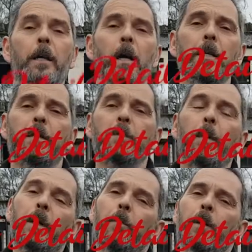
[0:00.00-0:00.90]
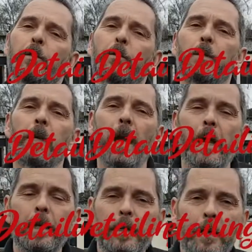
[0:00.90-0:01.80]
guys, it's Mike at Mike's Auto
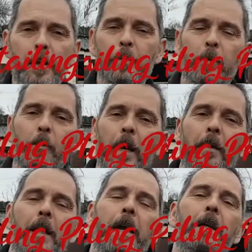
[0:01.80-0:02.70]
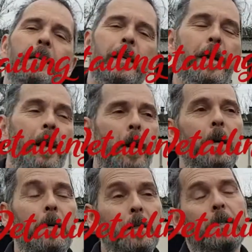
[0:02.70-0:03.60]
Care. Hope you're all well out there.
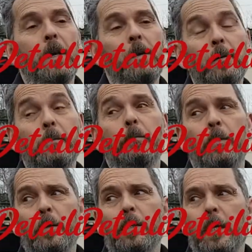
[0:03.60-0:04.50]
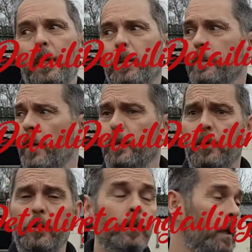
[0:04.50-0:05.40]
So we've got something a little bit
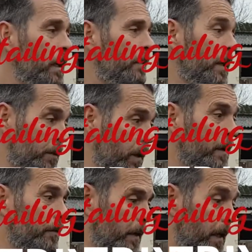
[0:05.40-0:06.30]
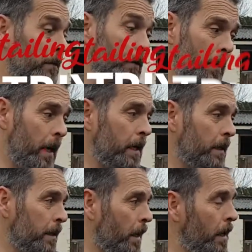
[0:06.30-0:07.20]
special this week for the next few
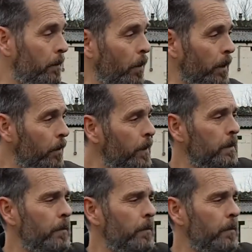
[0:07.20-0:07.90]
days. We're working on this